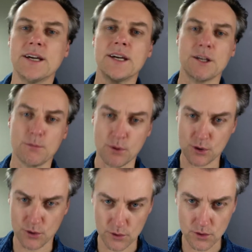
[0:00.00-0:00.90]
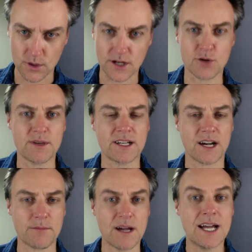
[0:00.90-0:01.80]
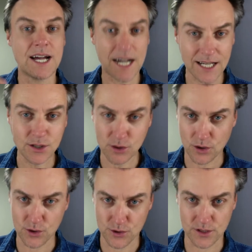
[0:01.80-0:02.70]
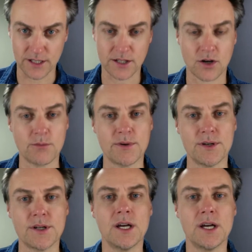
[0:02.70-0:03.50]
You push through it and you become unconsciously competent